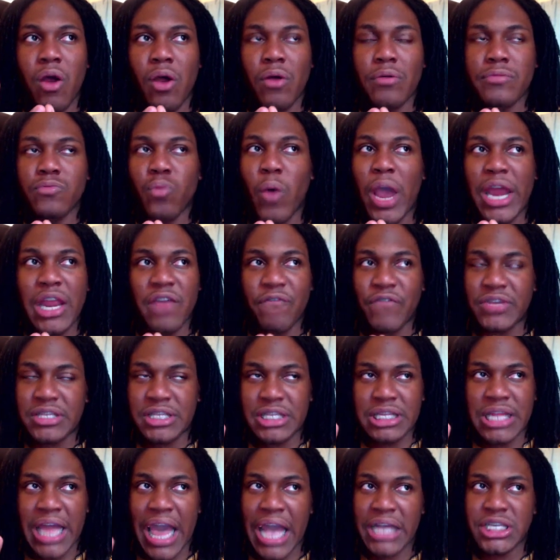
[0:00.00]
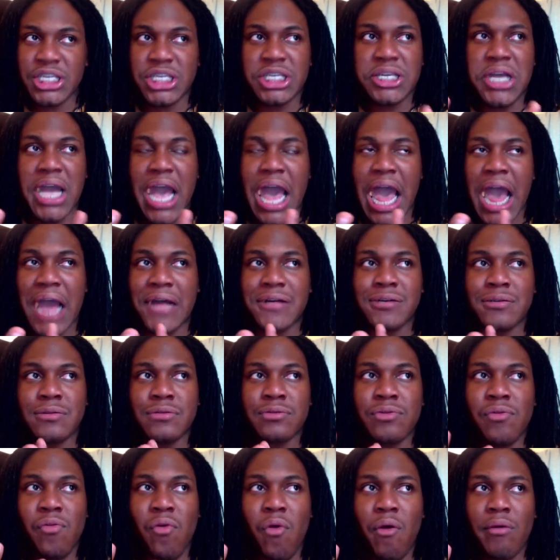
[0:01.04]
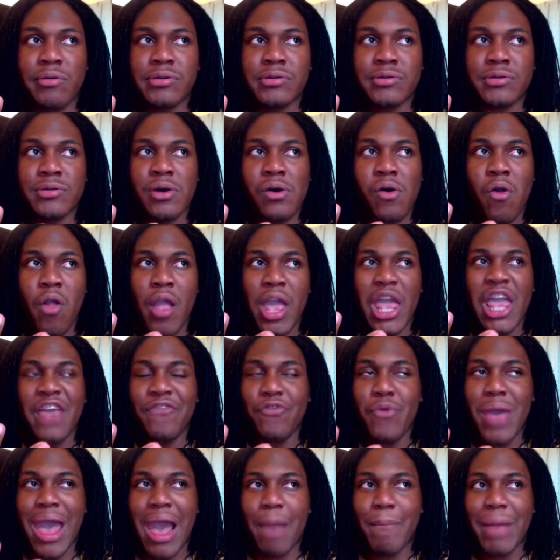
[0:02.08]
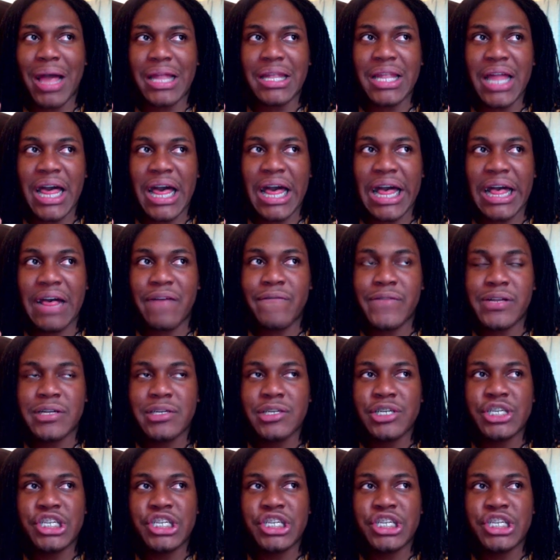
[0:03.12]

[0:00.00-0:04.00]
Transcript: Waiting for Tonight. She got If You Had My Love.